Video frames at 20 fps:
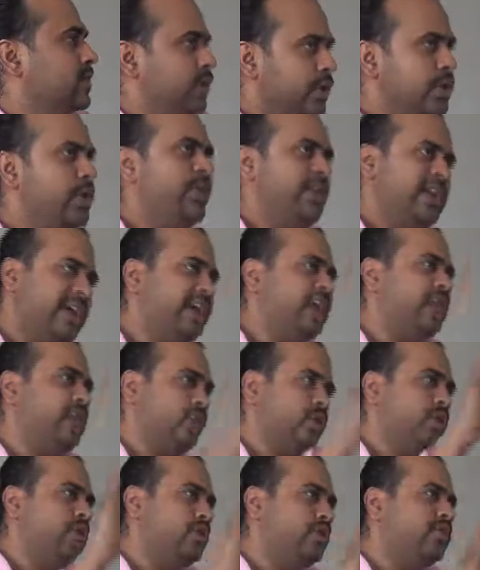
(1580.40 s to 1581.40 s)
Do you really
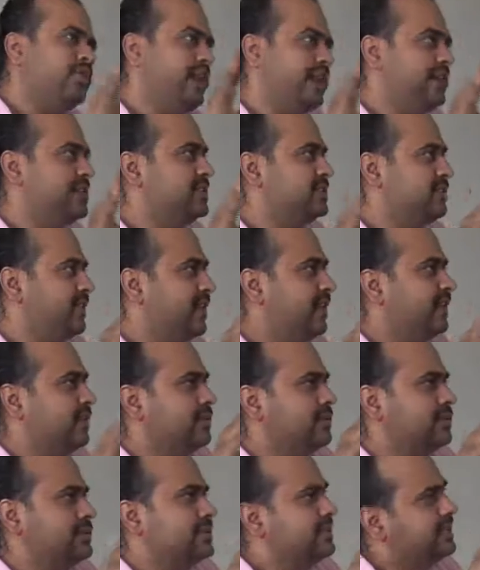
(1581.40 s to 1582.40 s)
know your friends
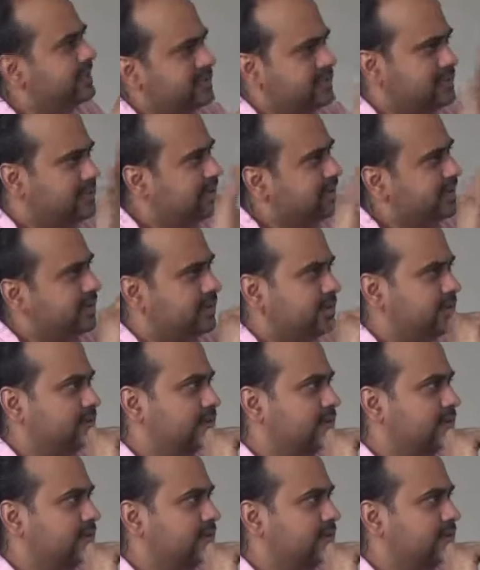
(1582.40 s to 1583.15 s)
well? Seriously?